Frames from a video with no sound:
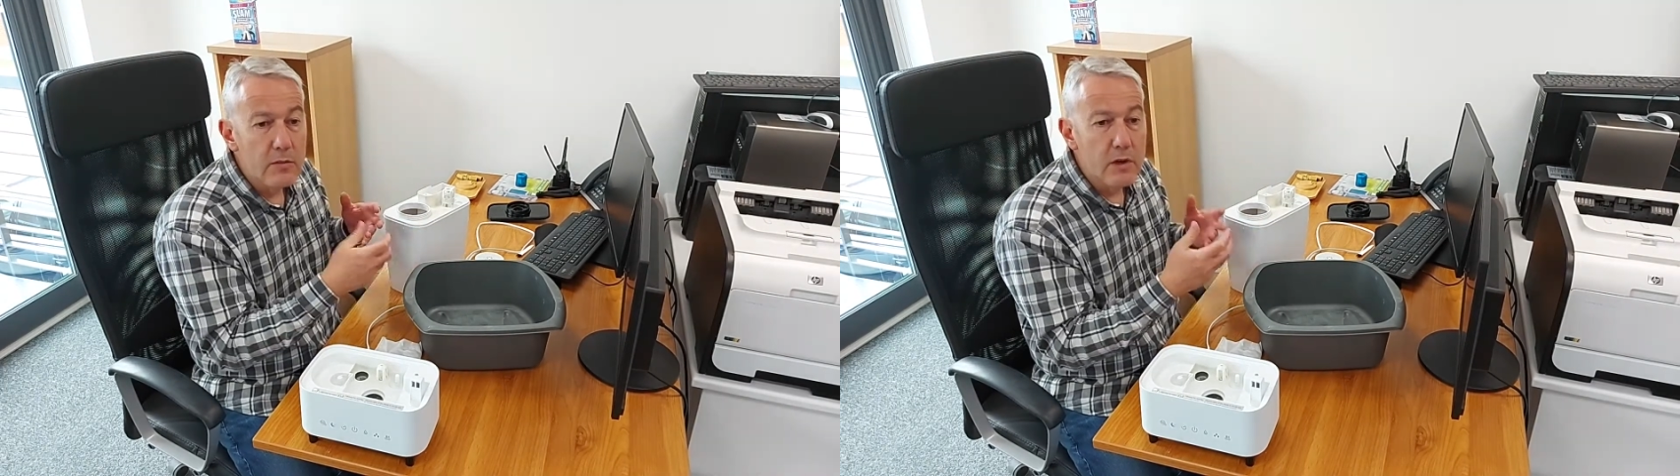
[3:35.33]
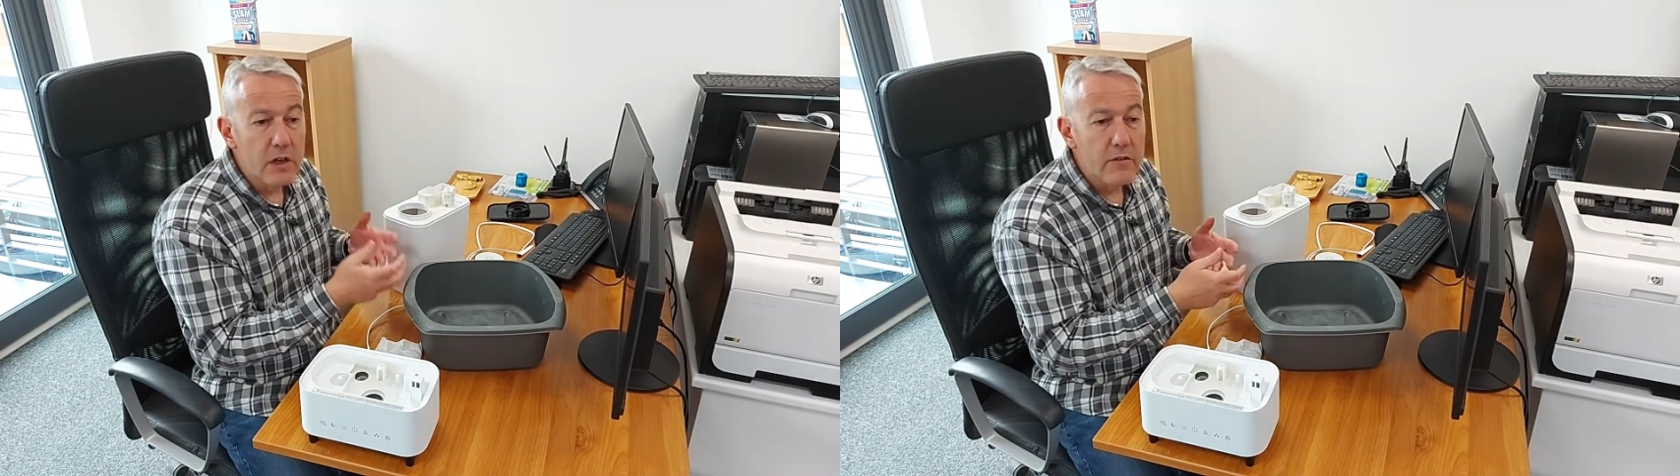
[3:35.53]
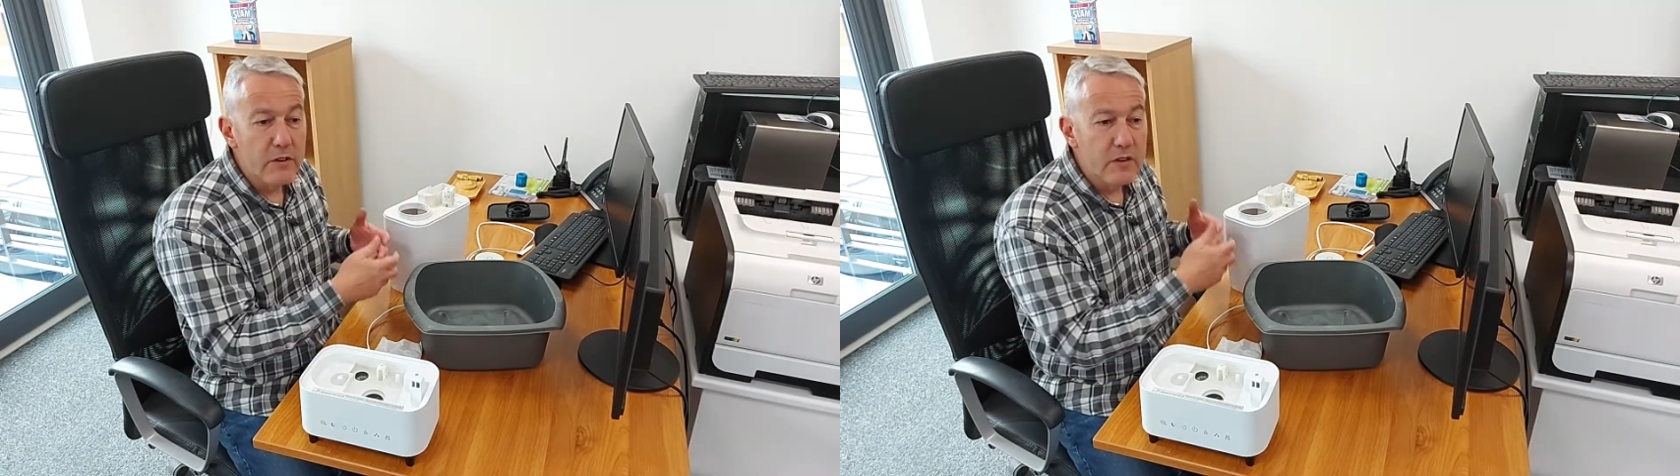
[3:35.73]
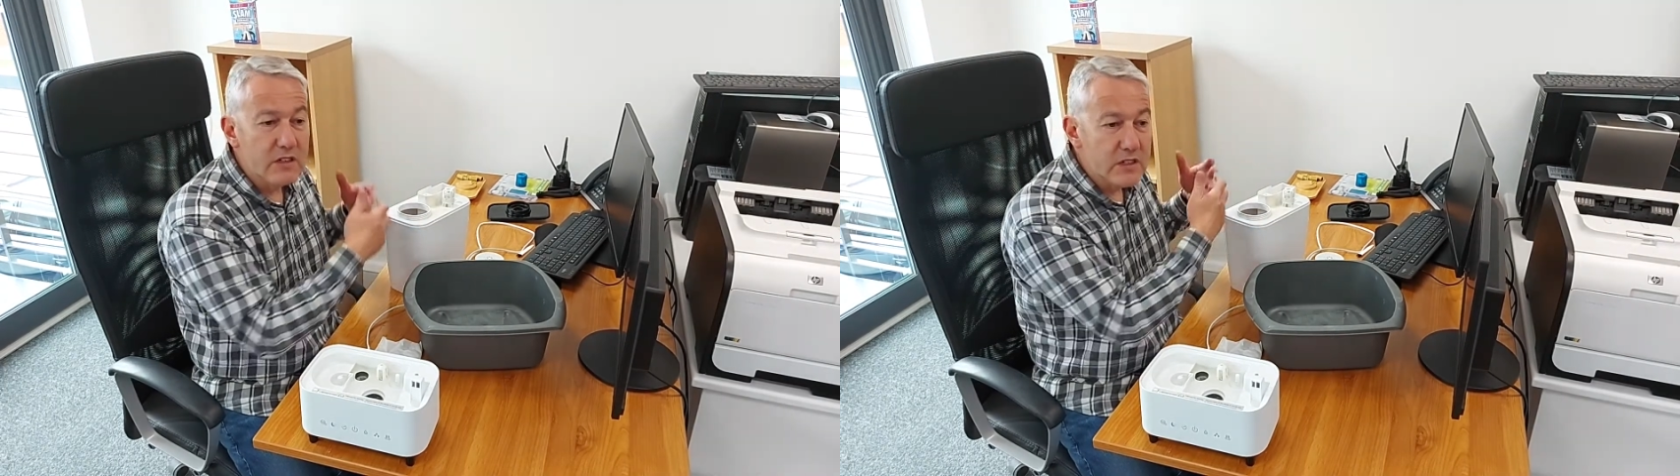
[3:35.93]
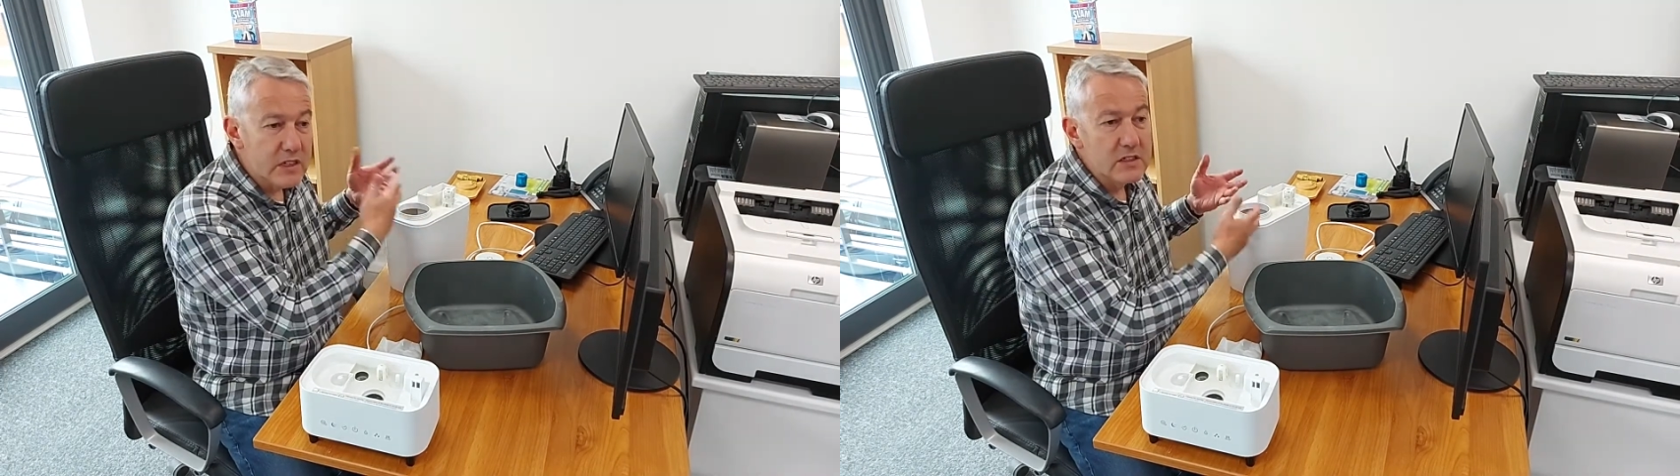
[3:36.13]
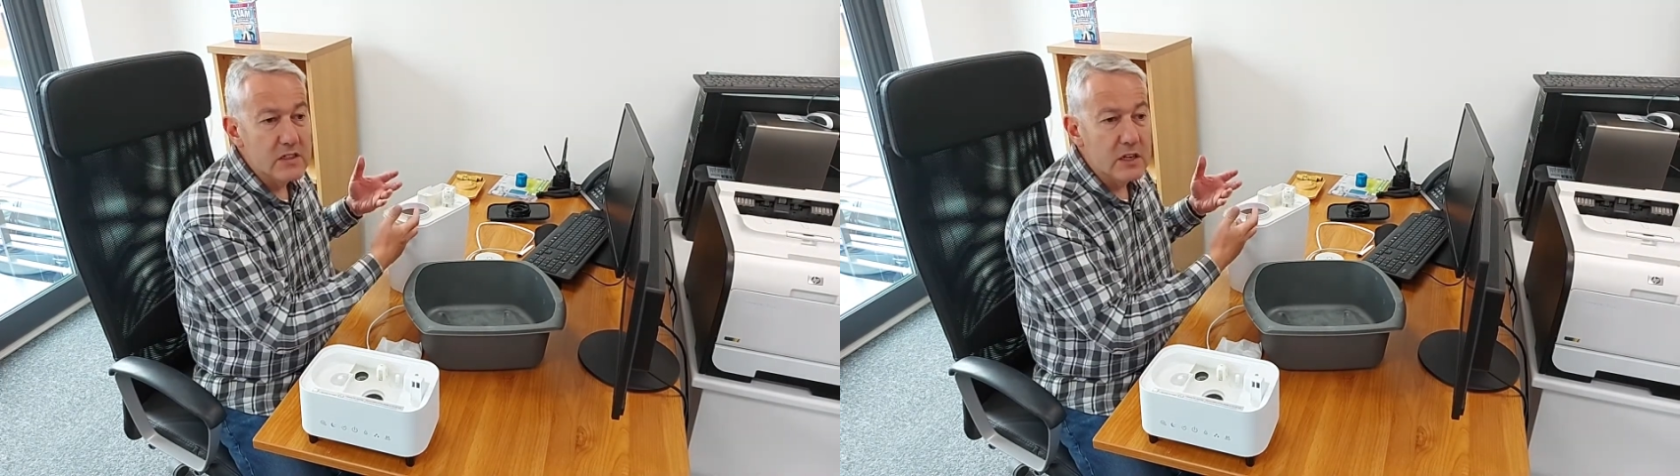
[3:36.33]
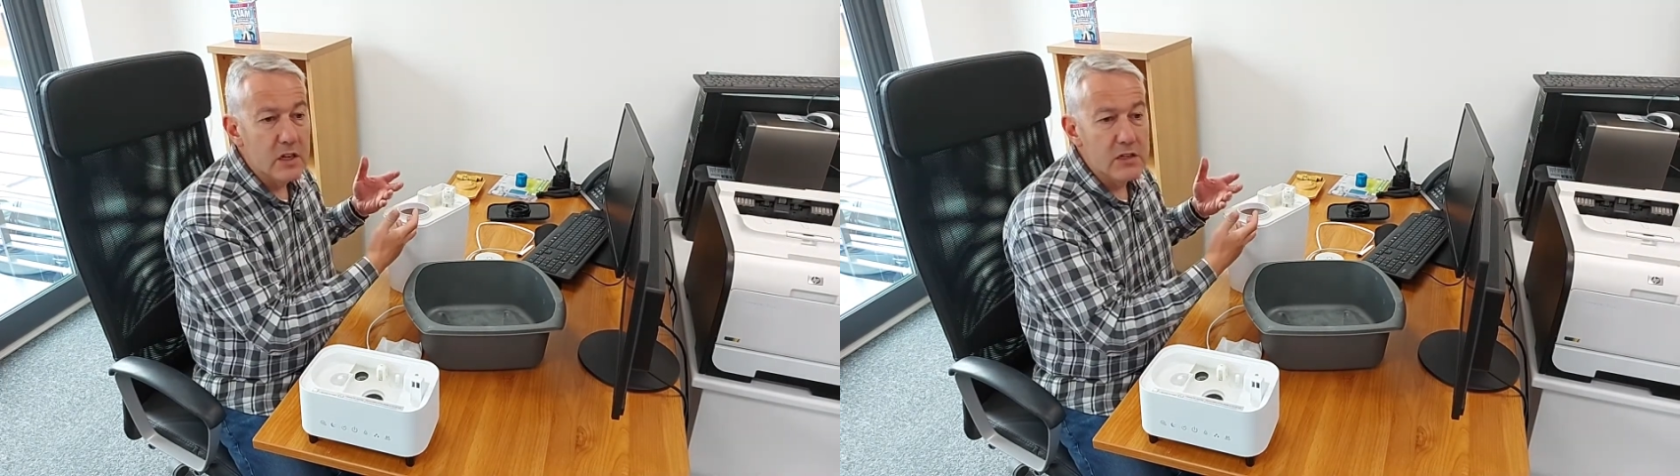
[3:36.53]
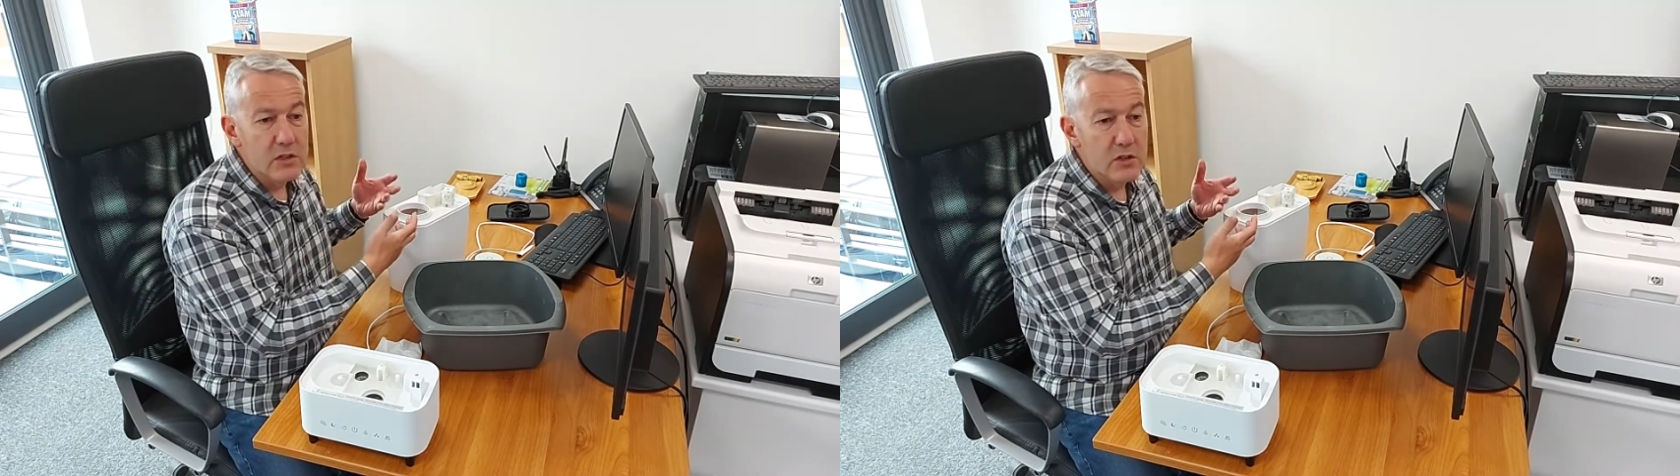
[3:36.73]
but if it did
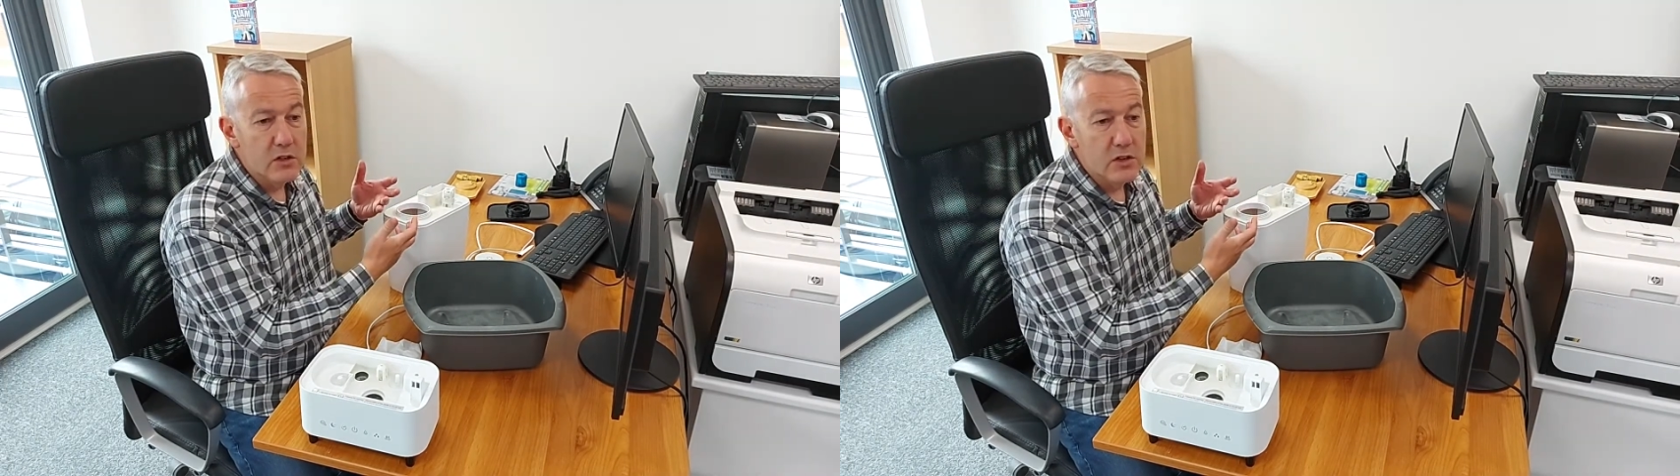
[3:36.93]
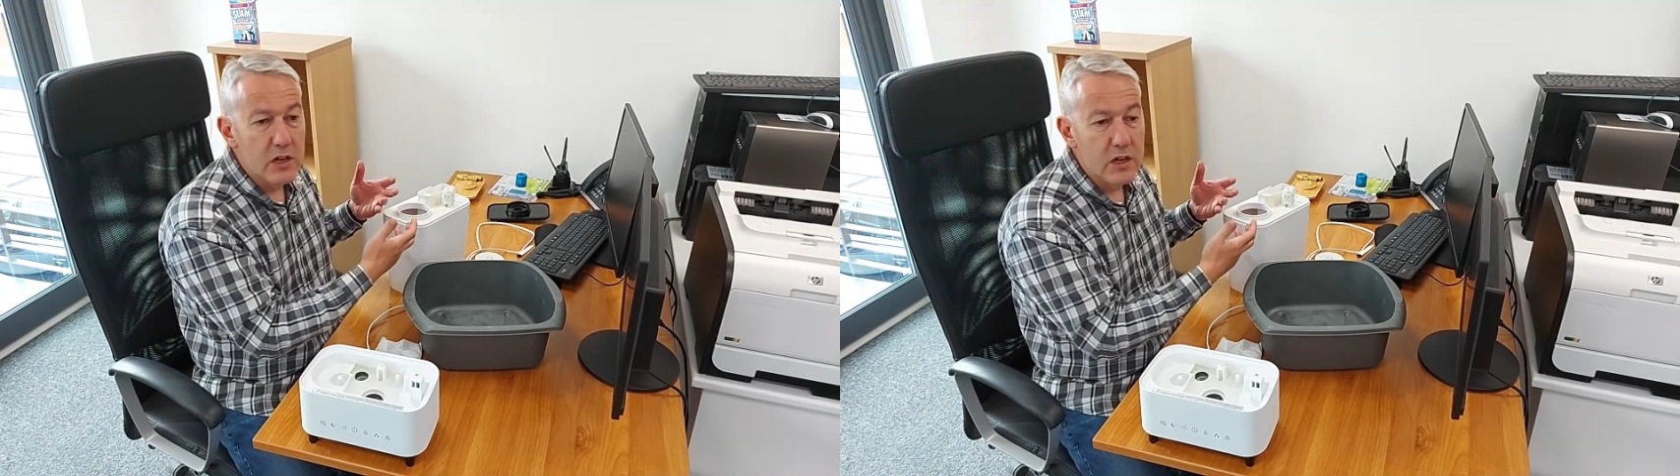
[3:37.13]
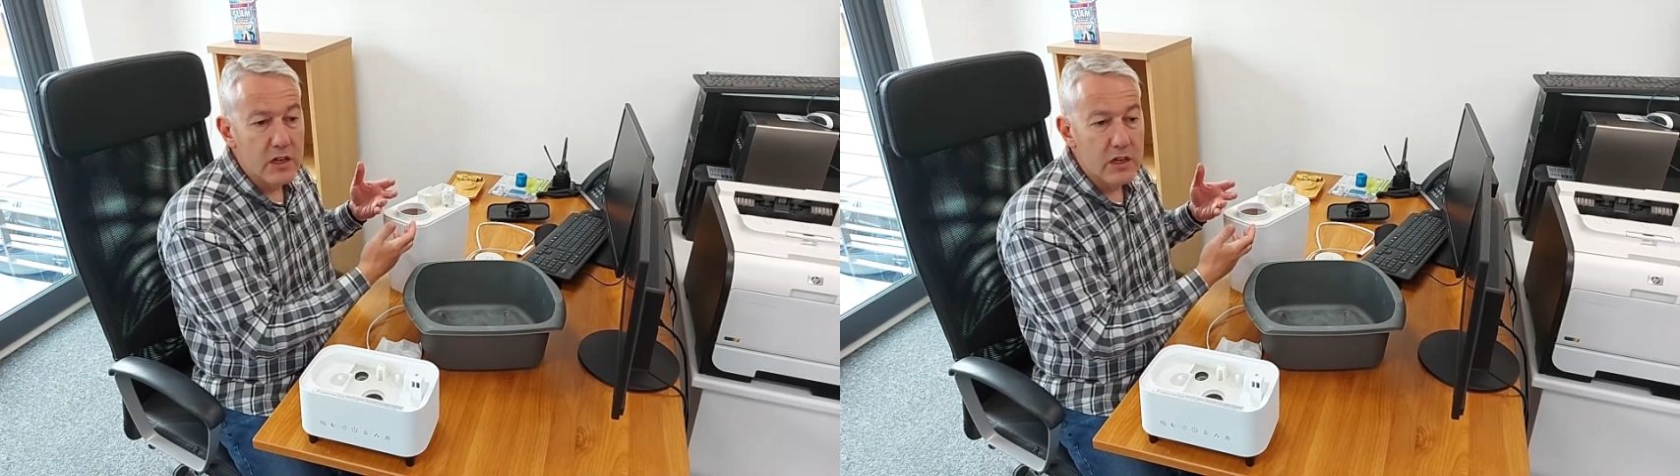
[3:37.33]
start to look like